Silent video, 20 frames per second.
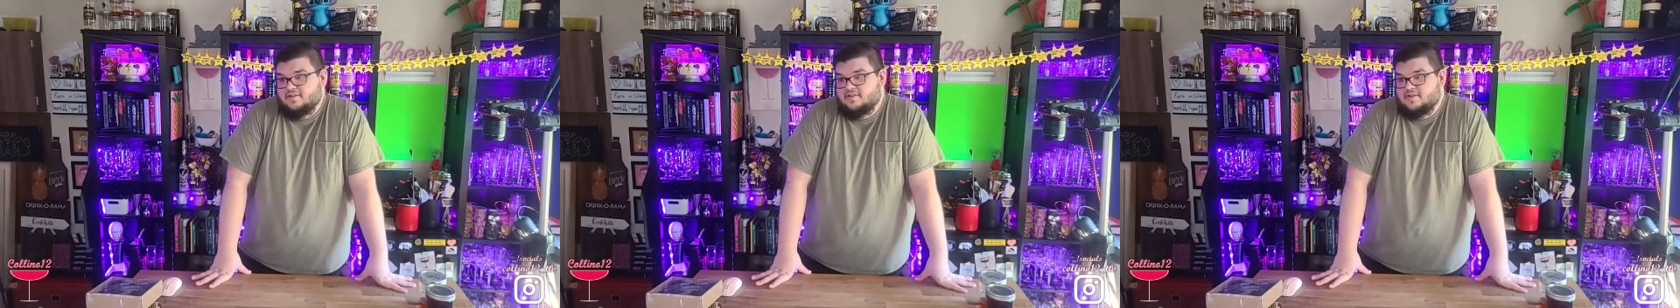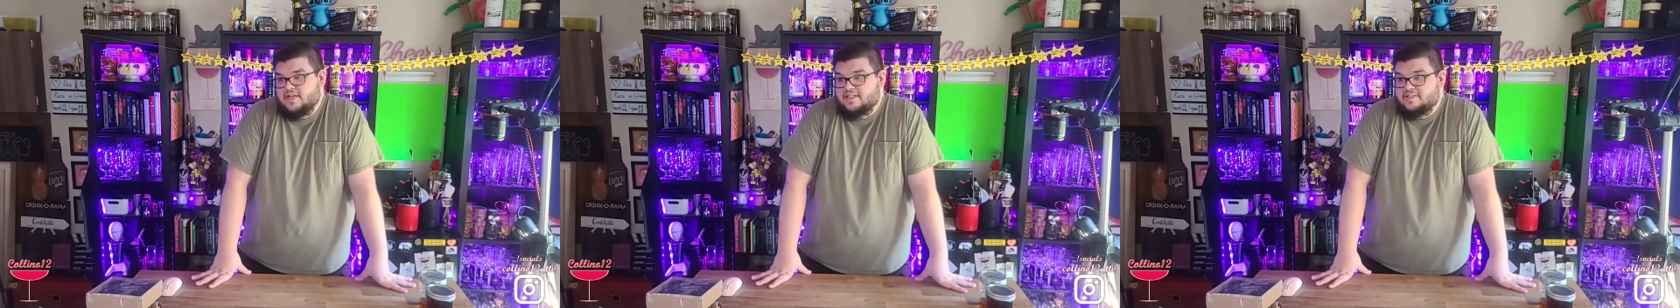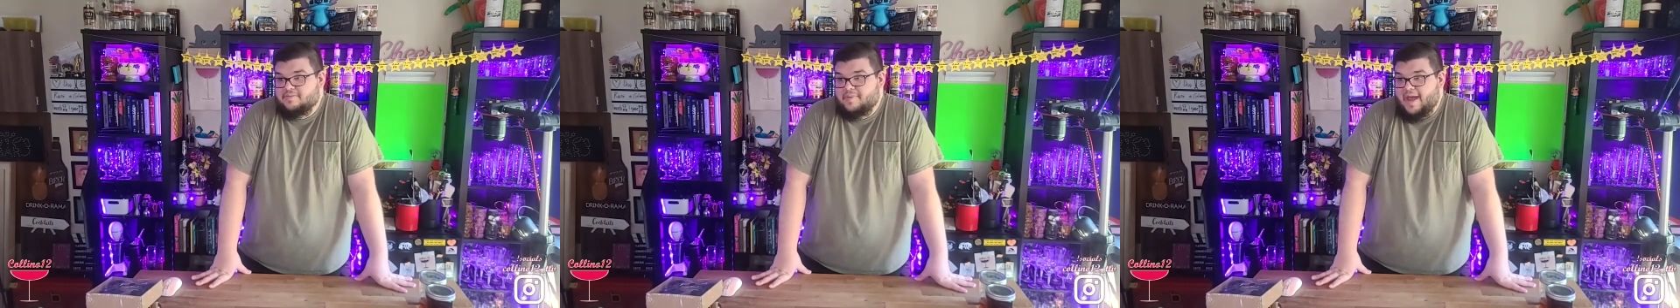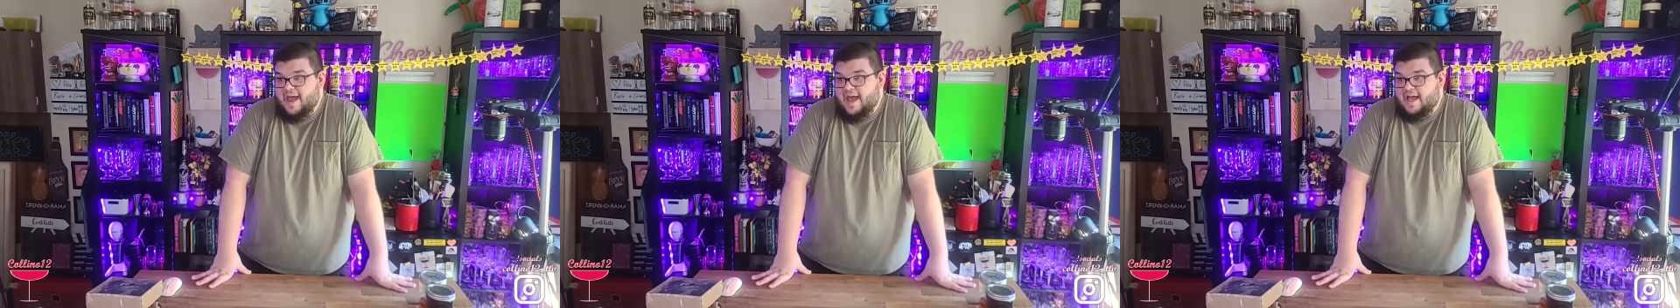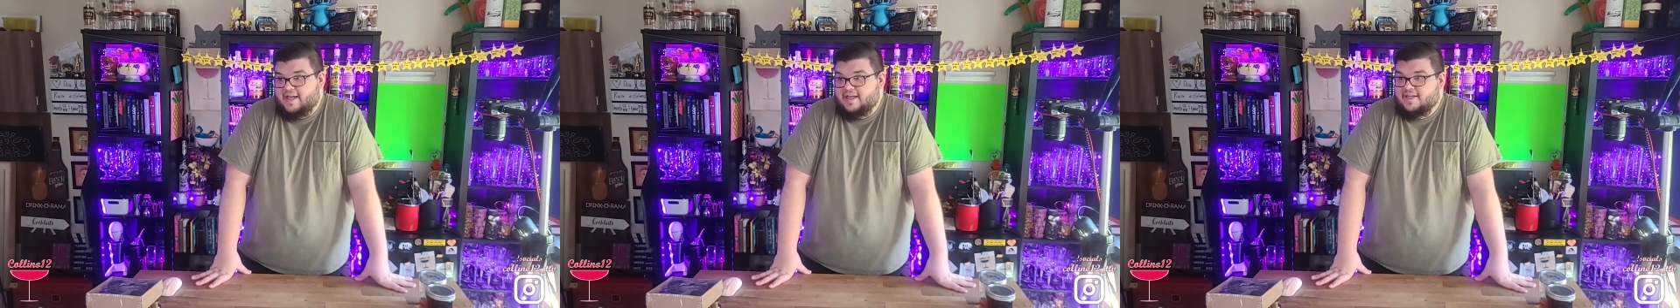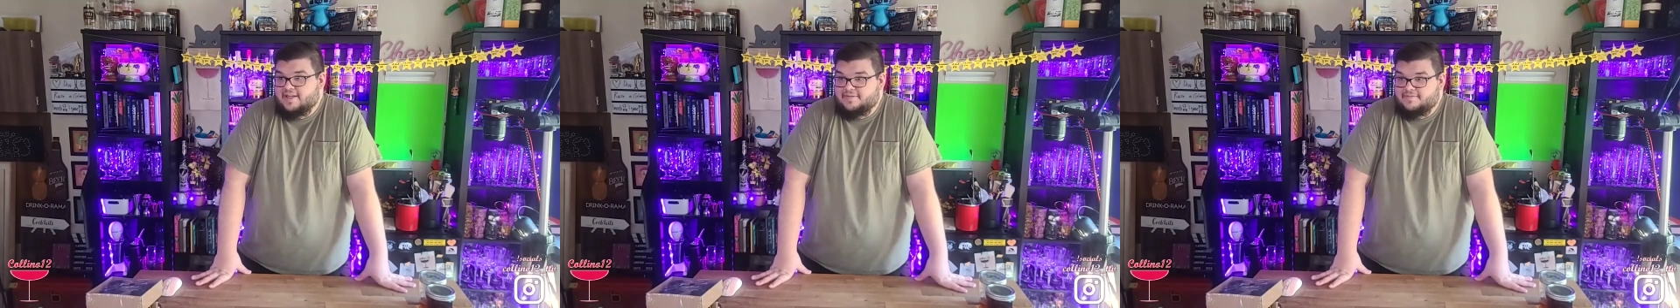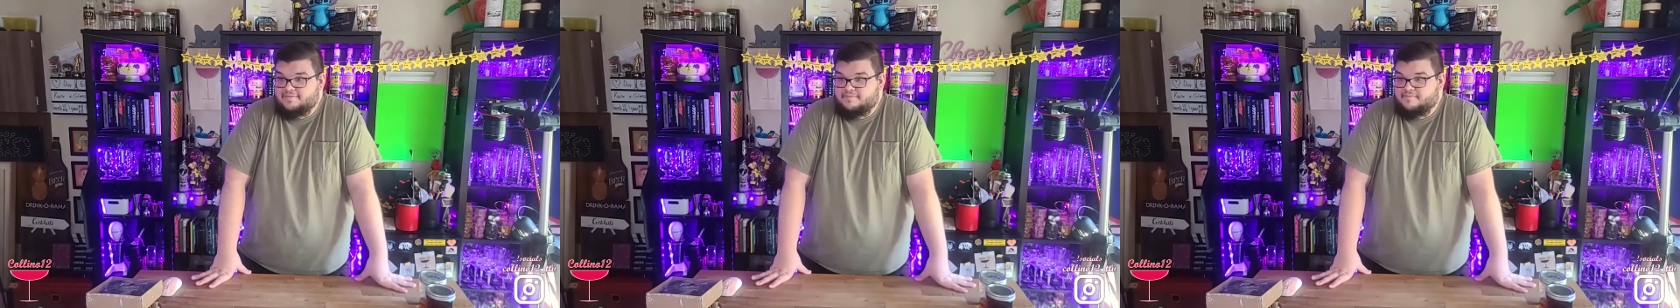It's back.
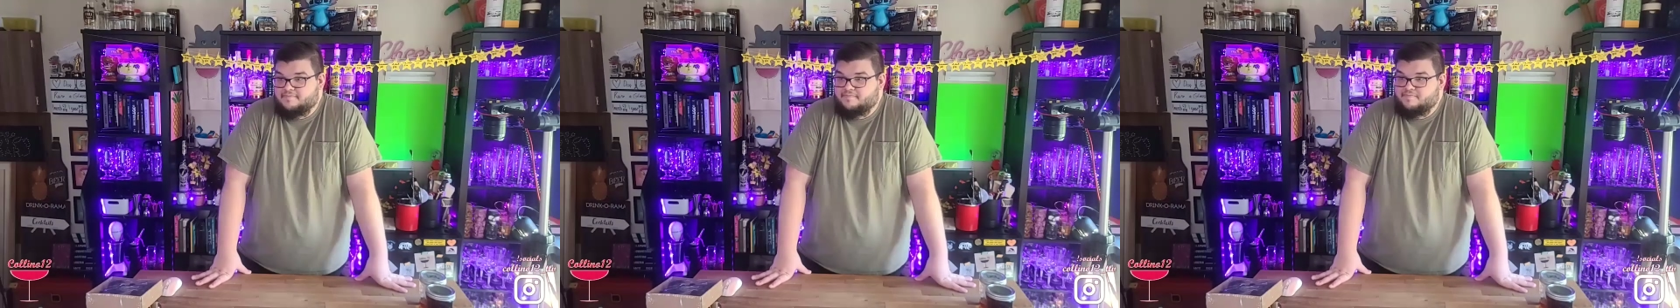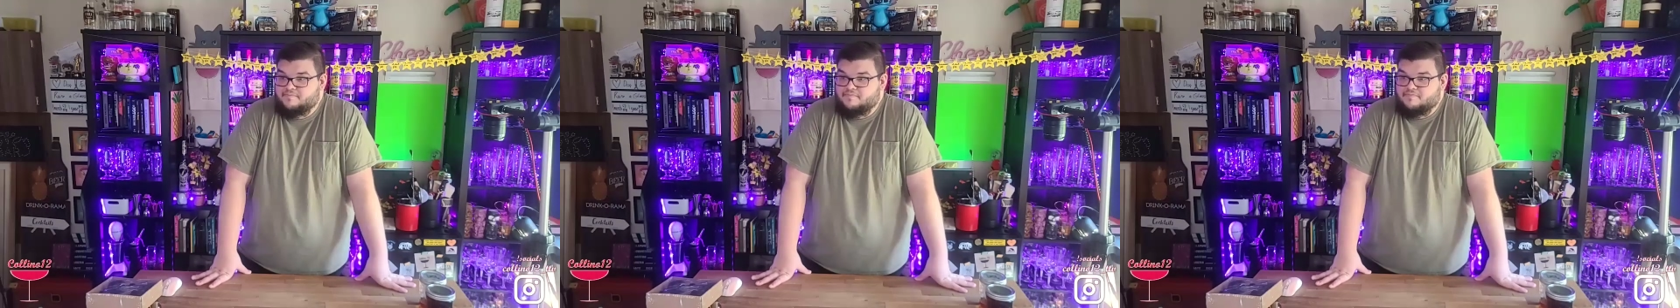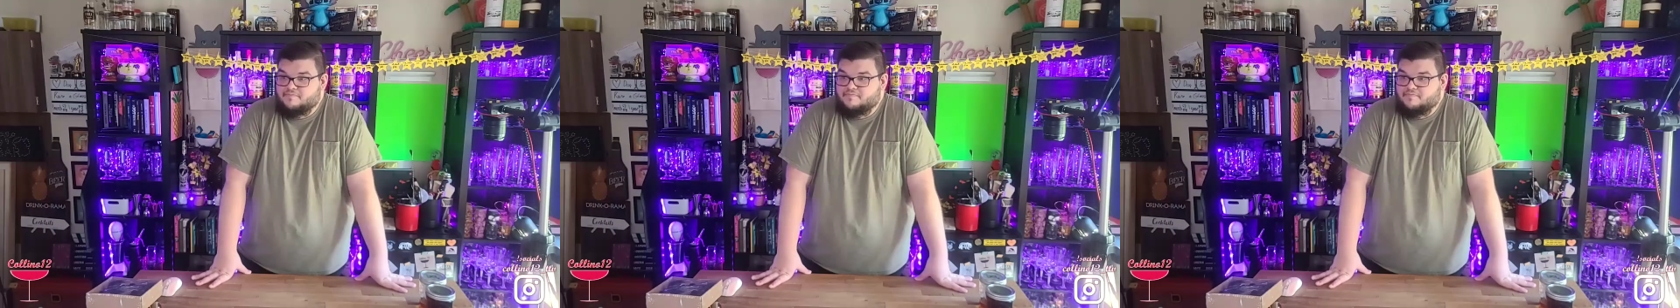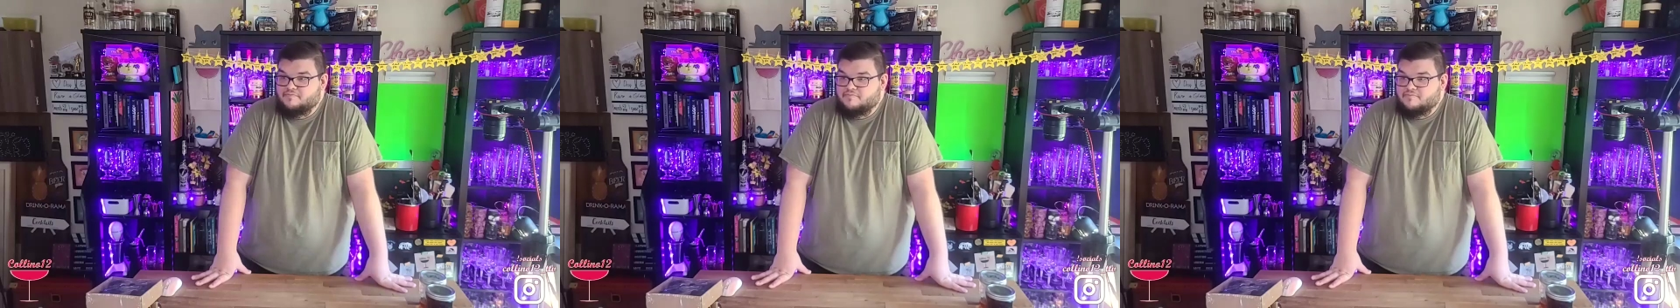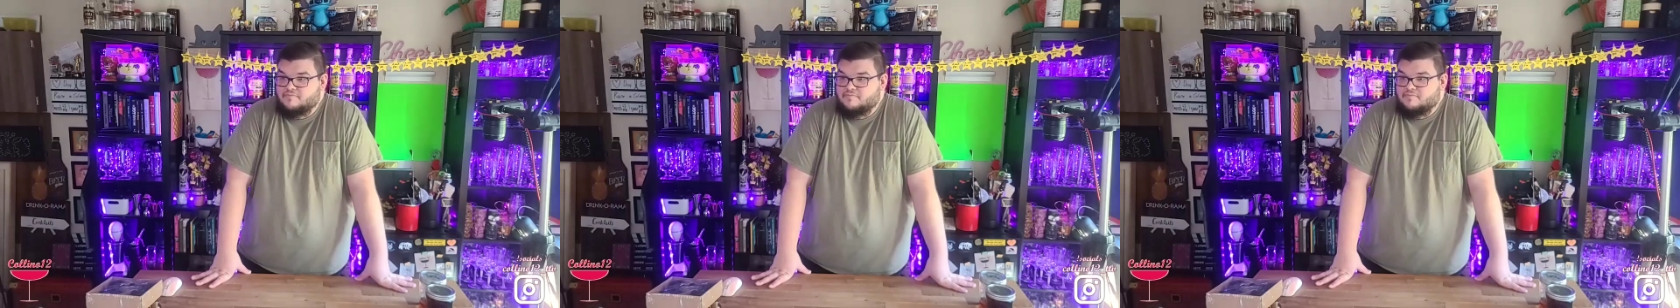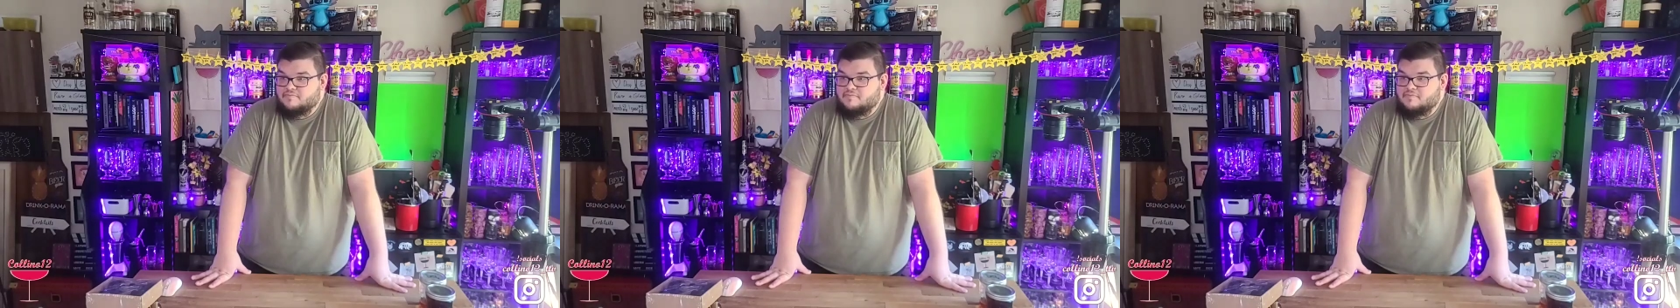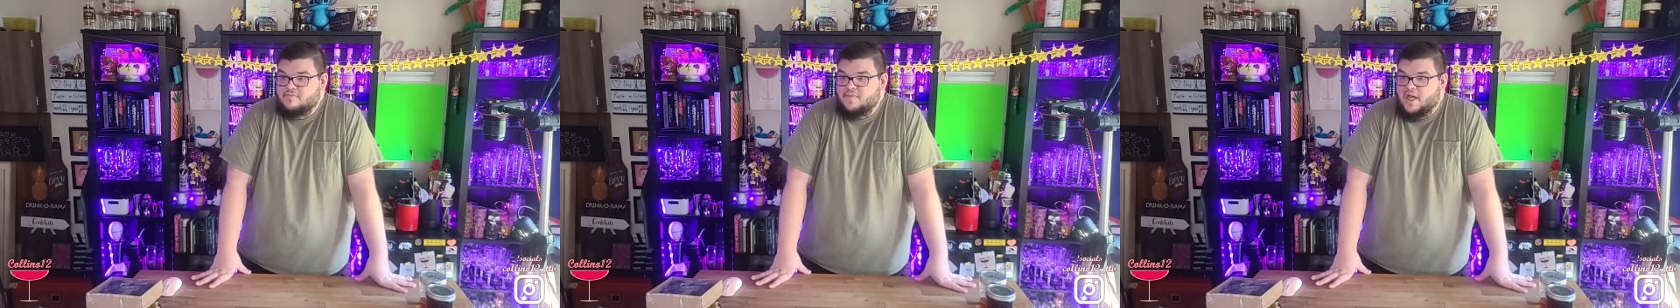
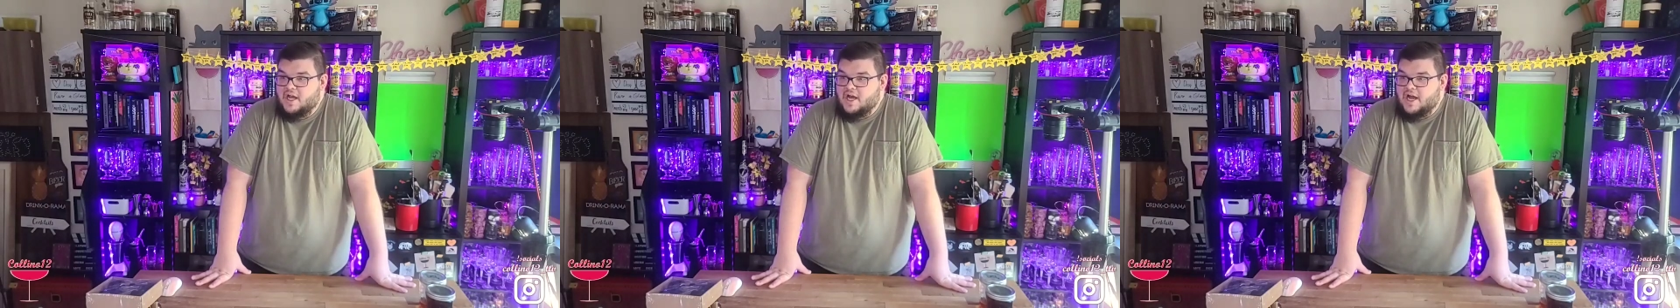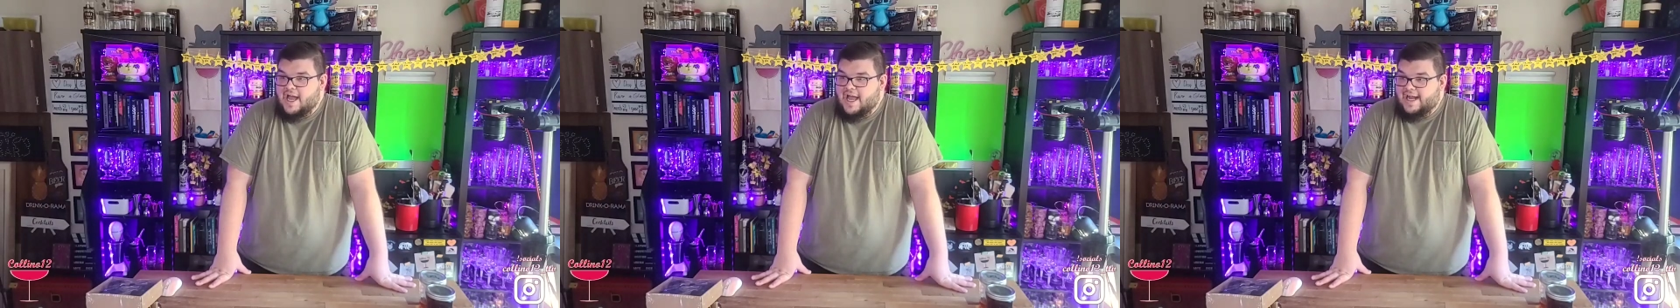Uh,